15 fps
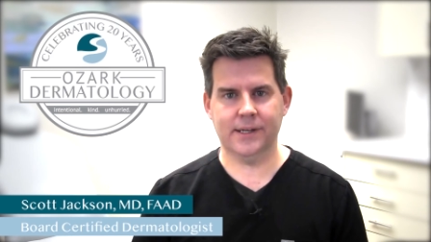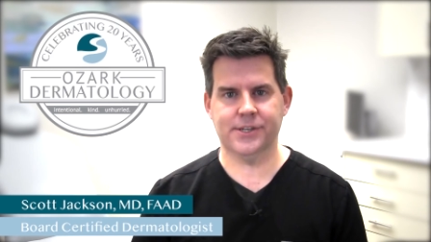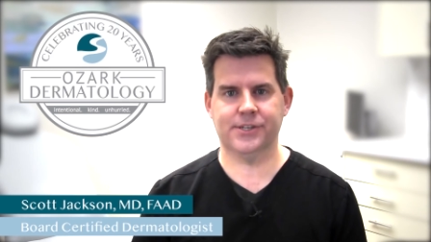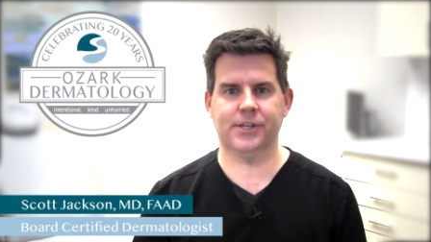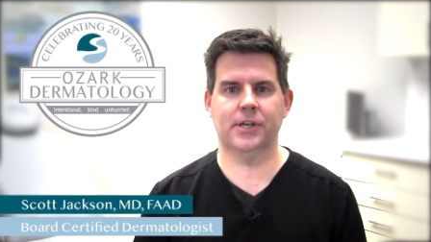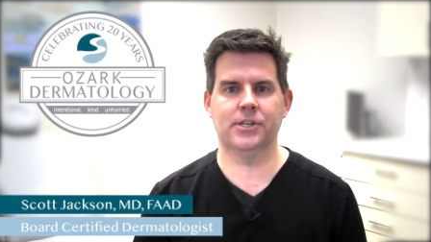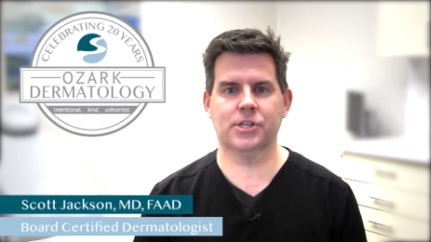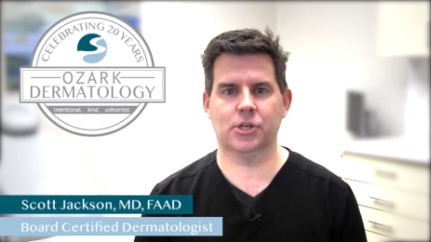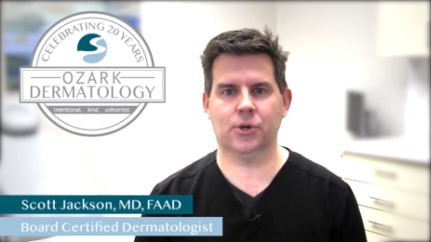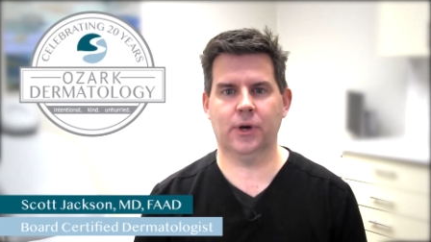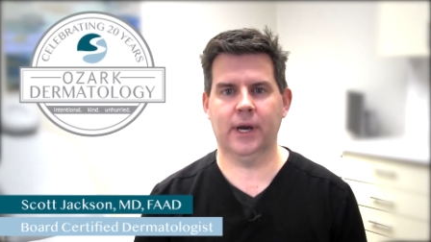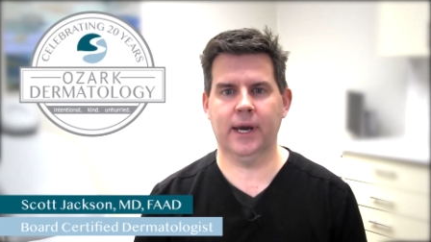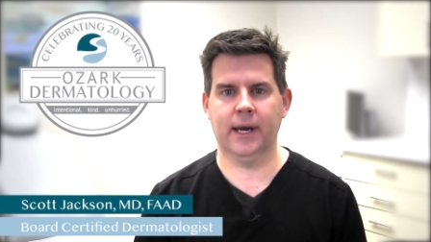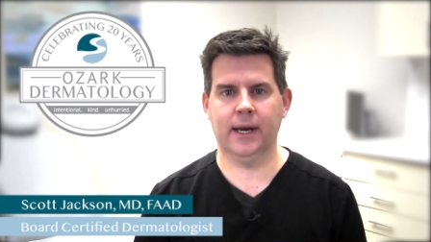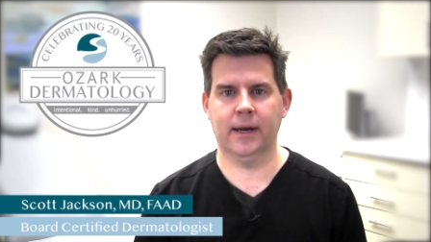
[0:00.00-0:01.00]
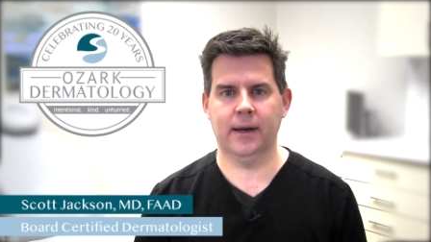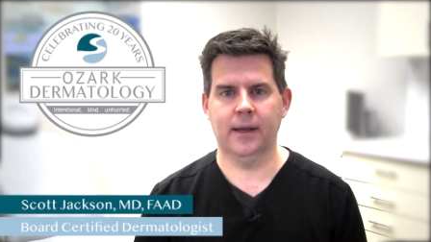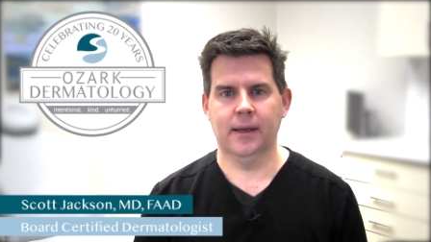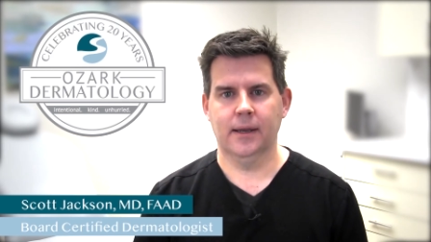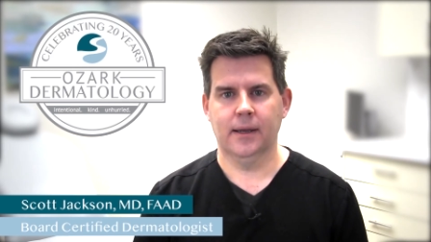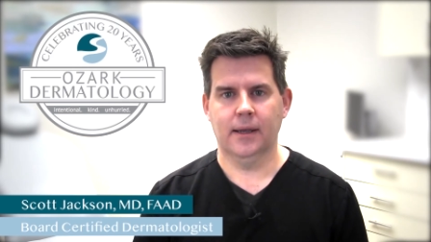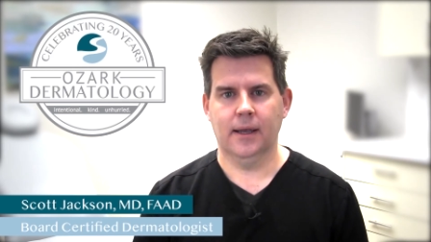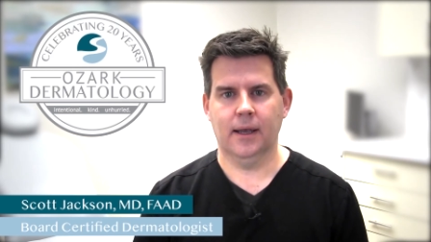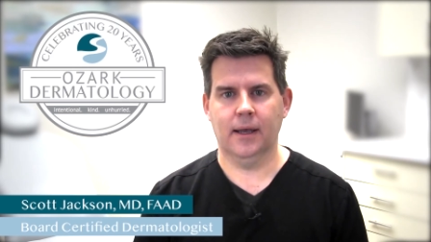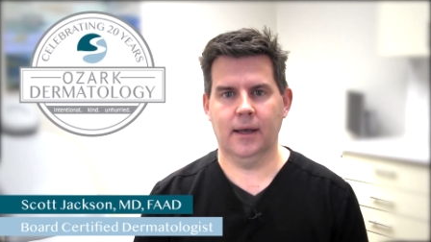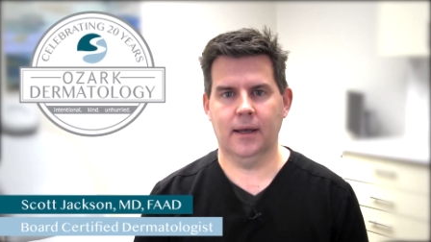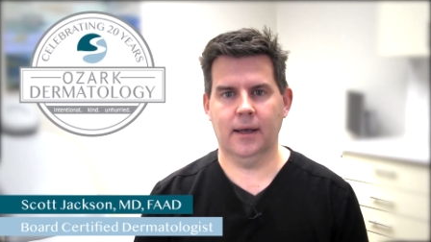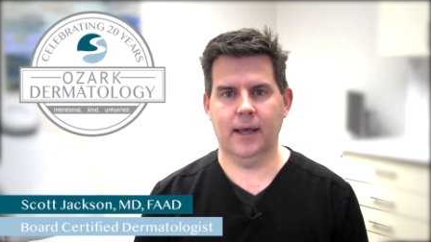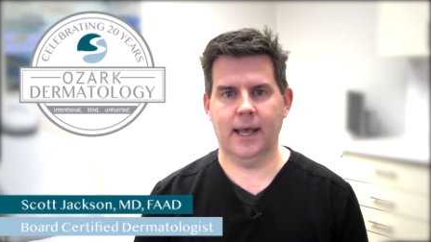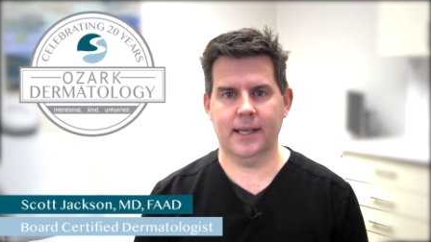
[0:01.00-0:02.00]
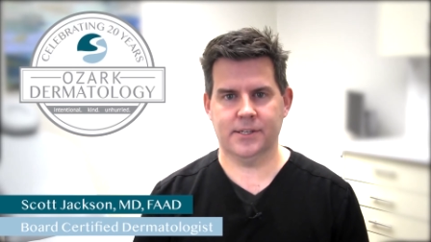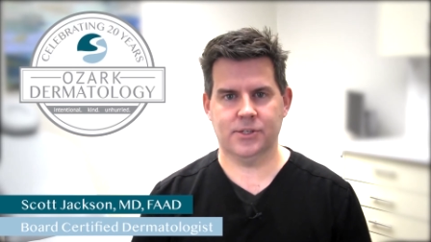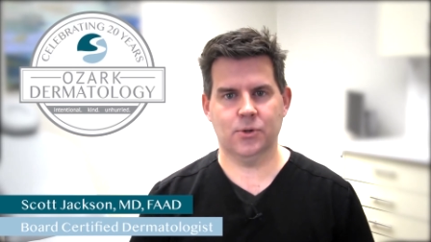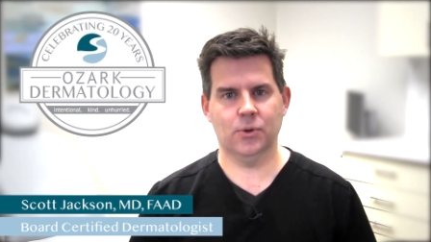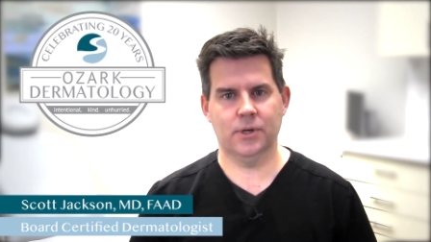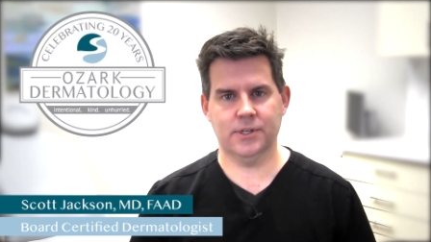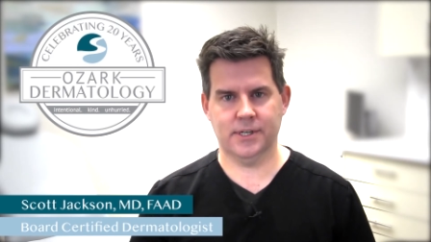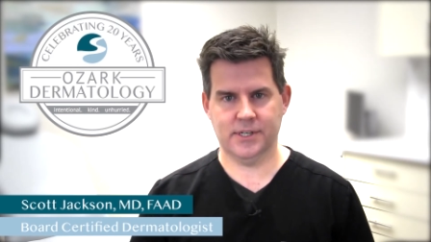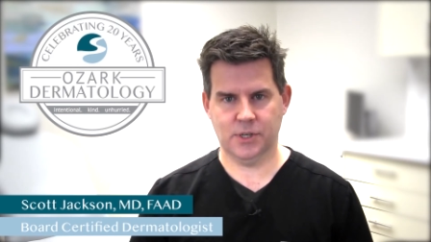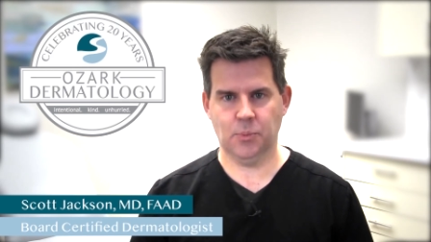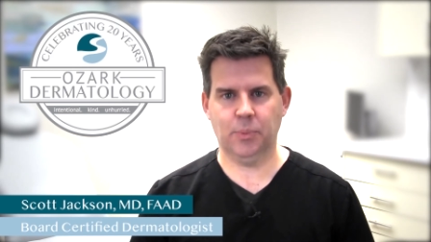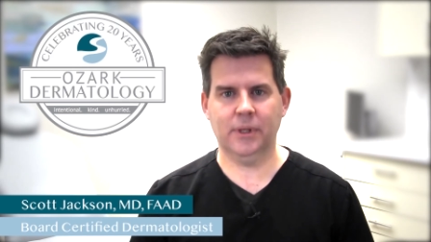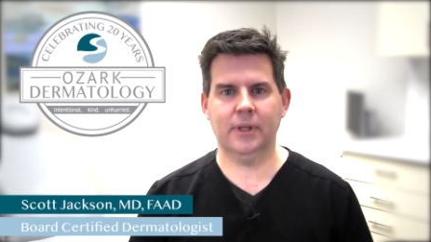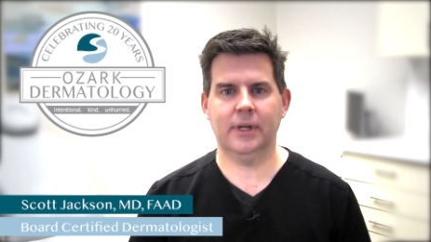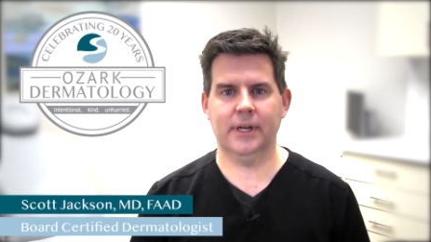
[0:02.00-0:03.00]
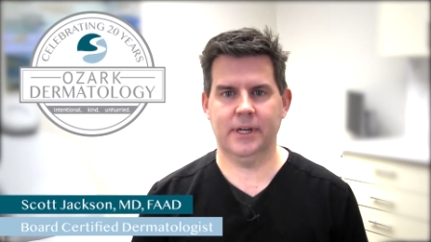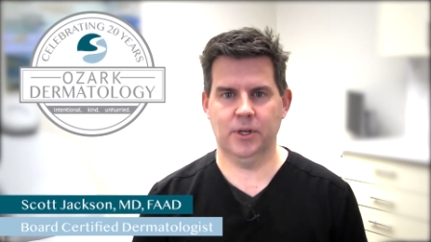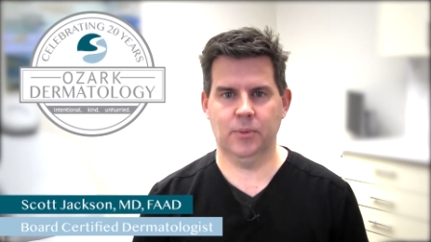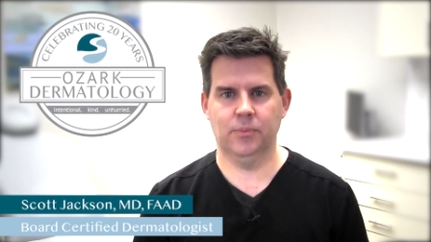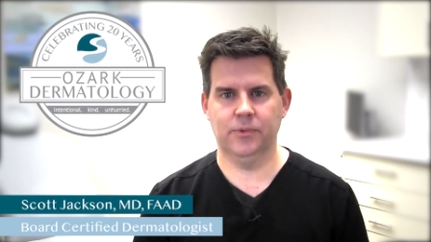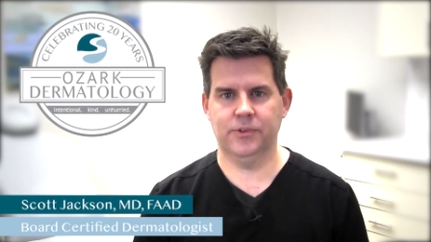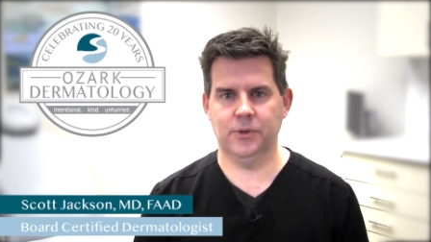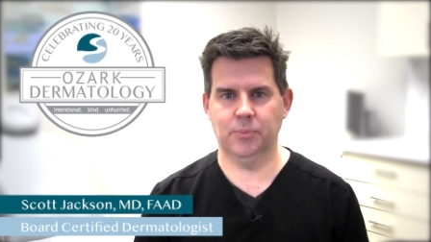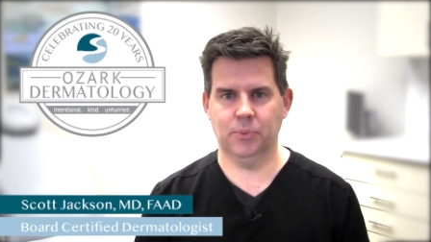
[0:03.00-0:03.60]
a sunscreen as towards its ability to